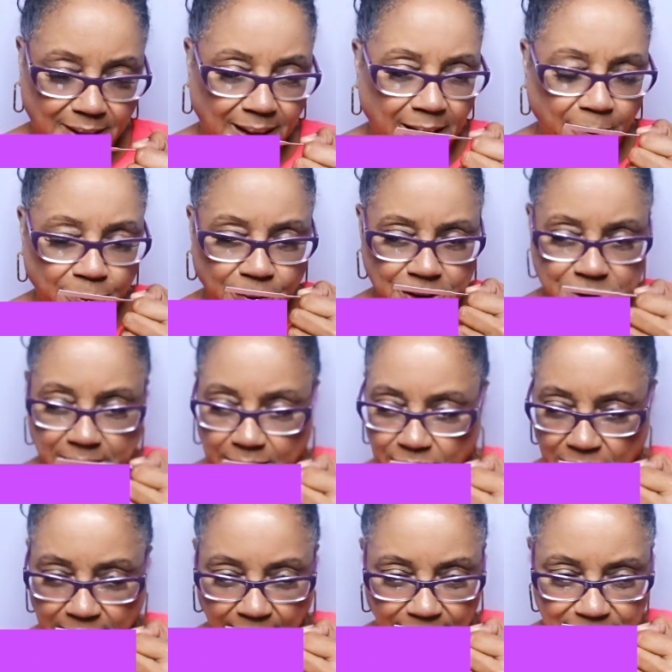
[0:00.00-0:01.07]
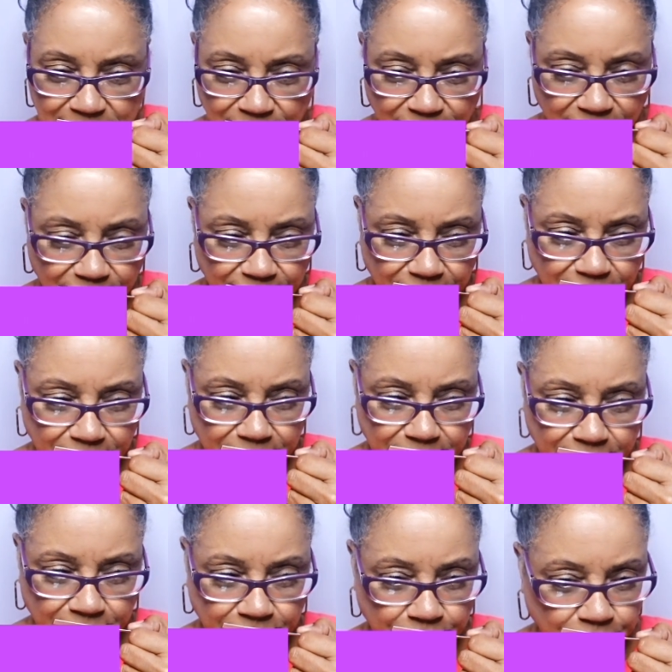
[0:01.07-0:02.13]
I wish I could get some
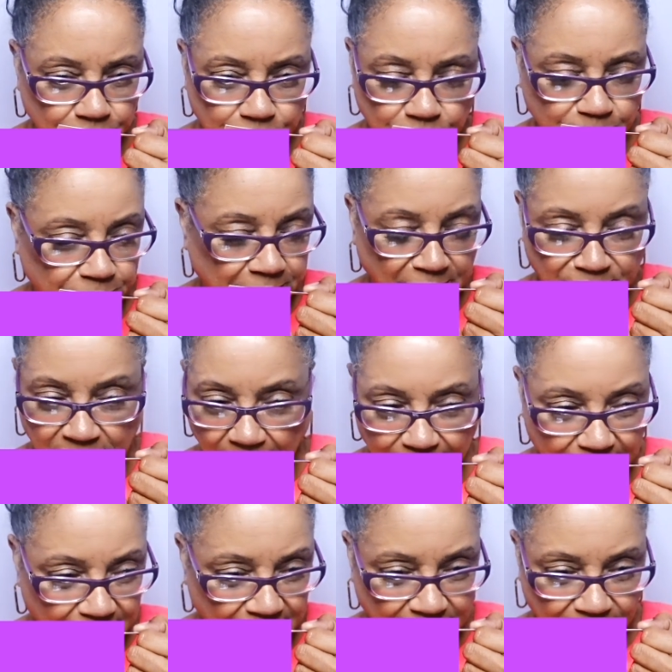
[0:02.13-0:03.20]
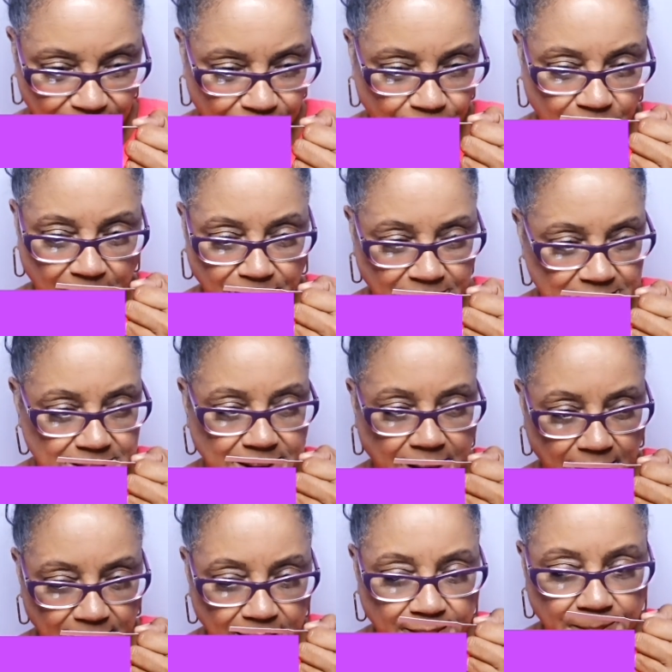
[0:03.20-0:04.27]
fruit, but I'm not getting any fruit. I'm
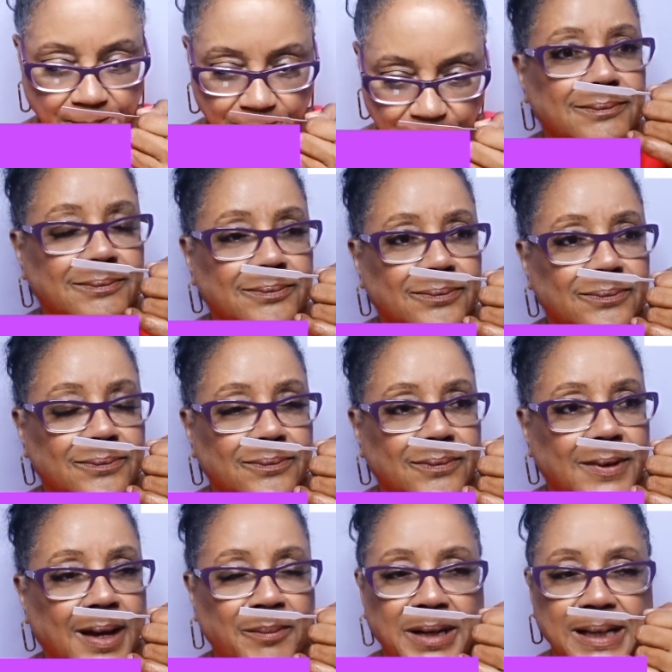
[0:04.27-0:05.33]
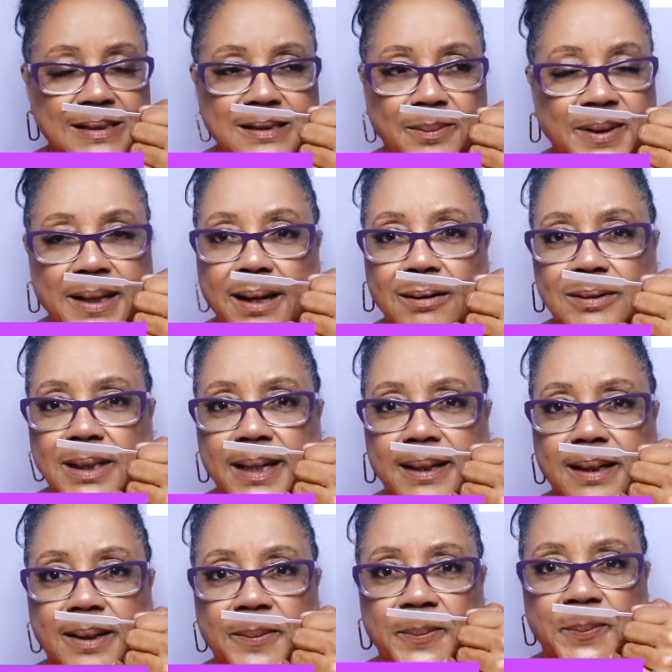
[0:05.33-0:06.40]
getting something I don't
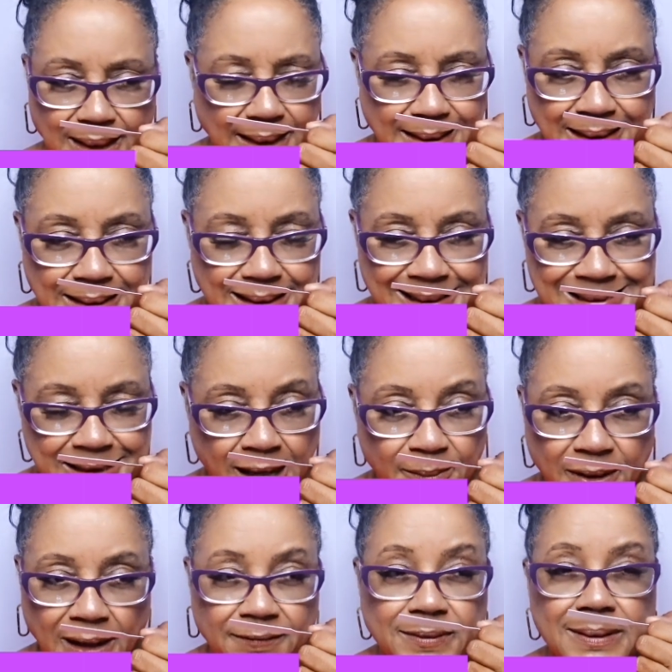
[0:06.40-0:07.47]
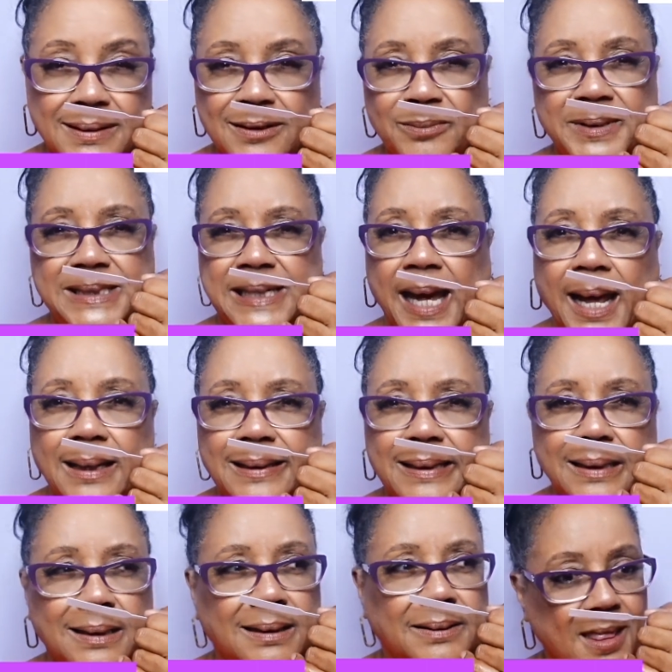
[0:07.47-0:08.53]
like. It's coming off a little
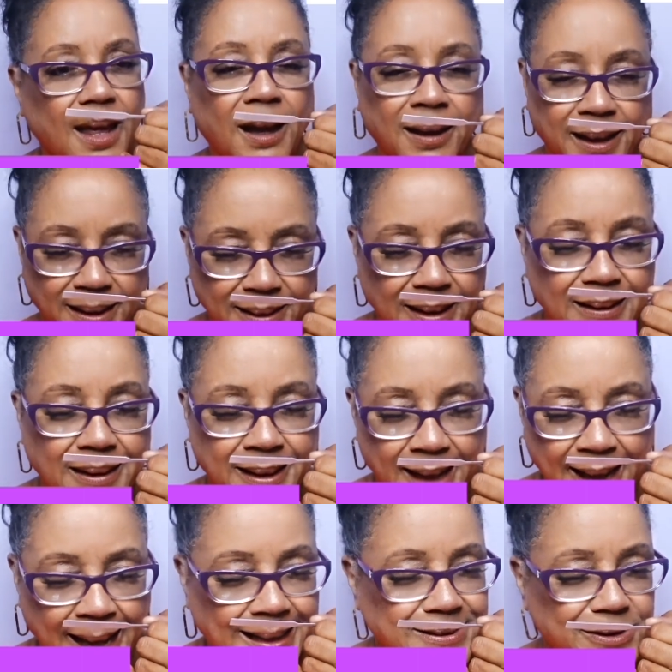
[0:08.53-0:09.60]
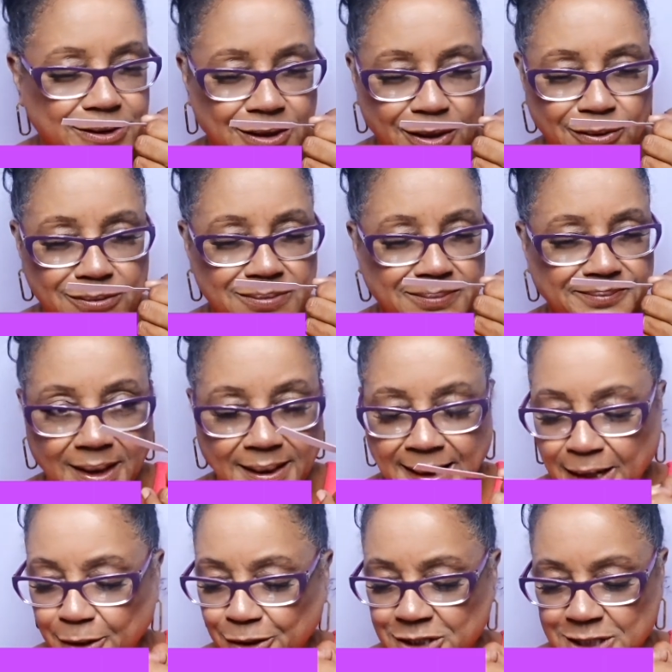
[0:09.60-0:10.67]
metallic. Again, that acetone,
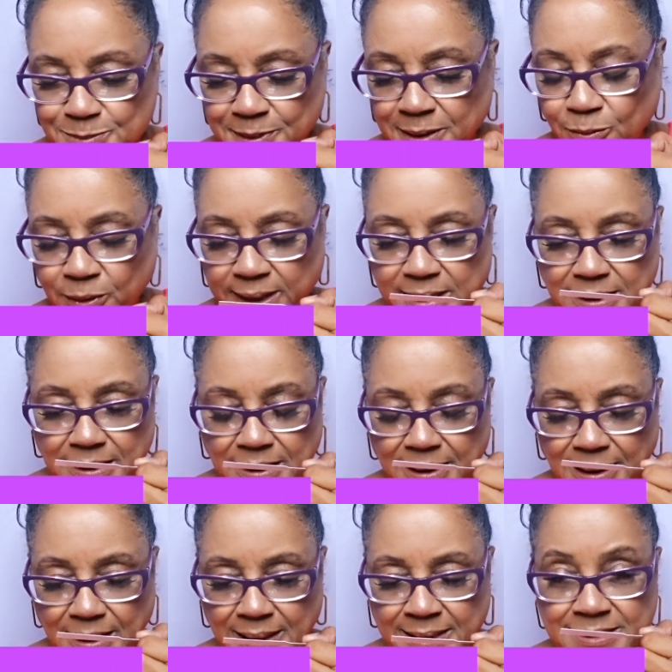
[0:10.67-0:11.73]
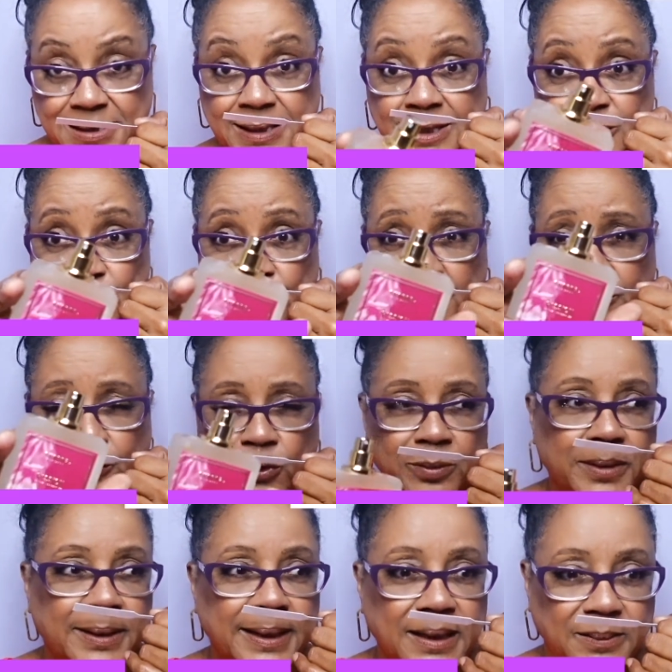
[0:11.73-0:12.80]
that could just be the way these are being
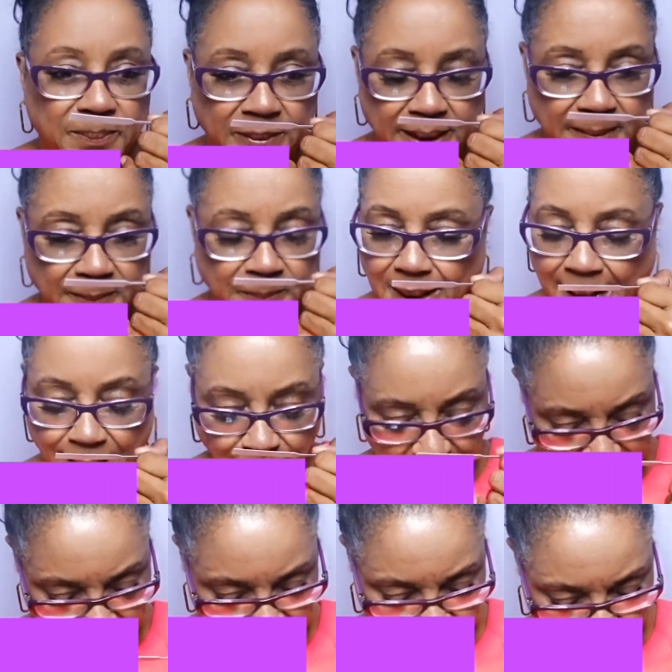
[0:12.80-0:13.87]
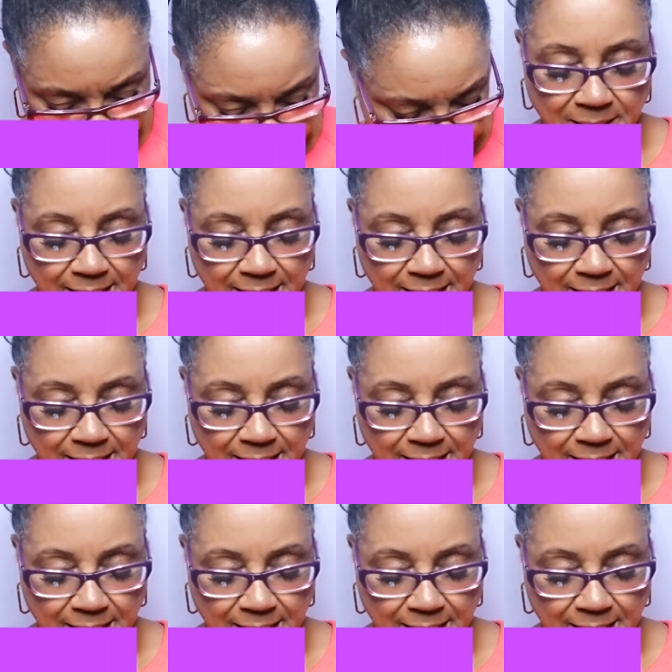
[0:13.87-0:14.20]
formulated, but I don't like this one.